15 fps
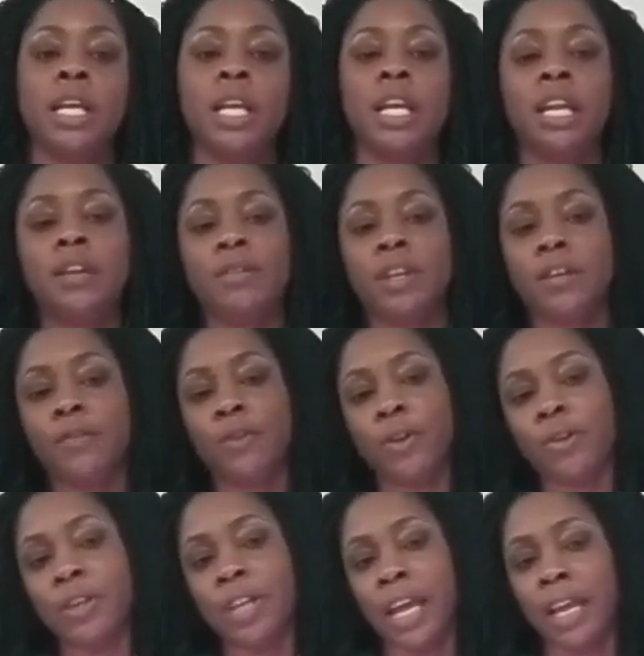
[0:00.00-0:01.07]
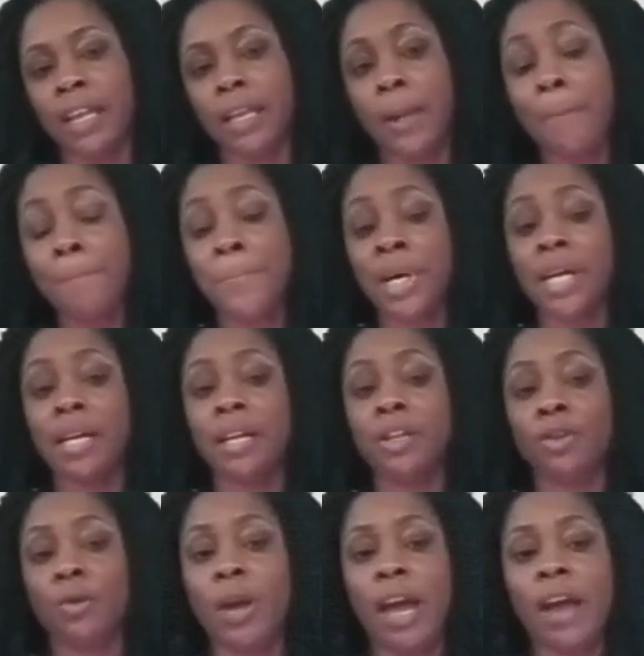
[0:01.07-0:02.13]
even if you're dating, but
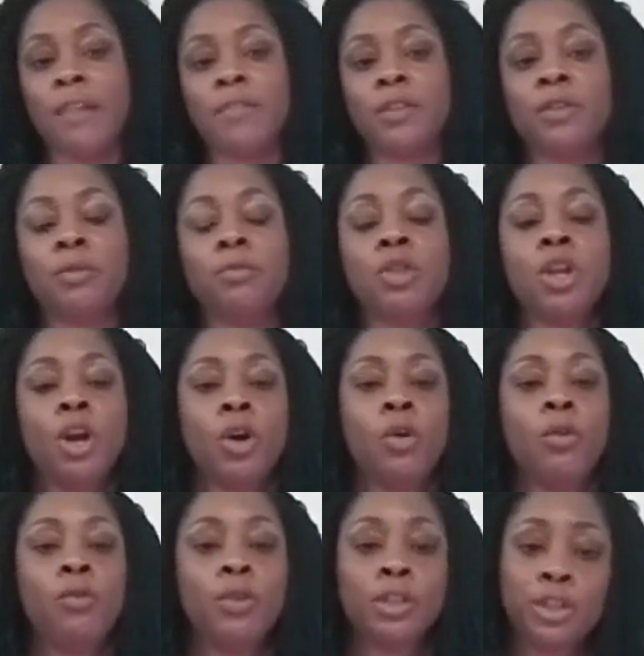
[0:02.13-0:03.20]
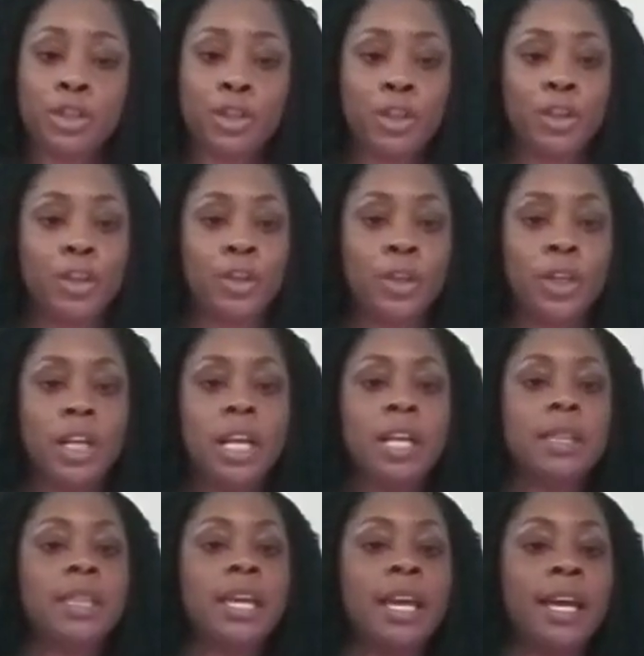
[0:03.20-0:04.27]
you have to know for sure
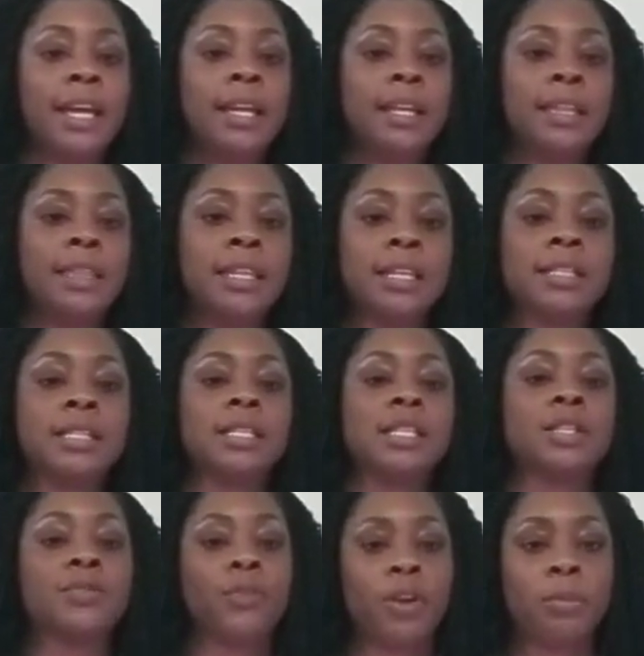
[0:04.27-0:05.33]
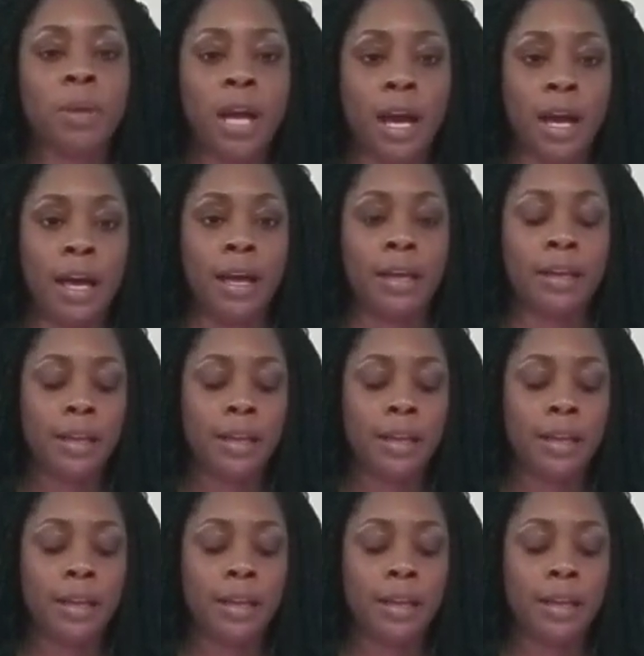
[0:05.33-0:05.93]
that this is from God.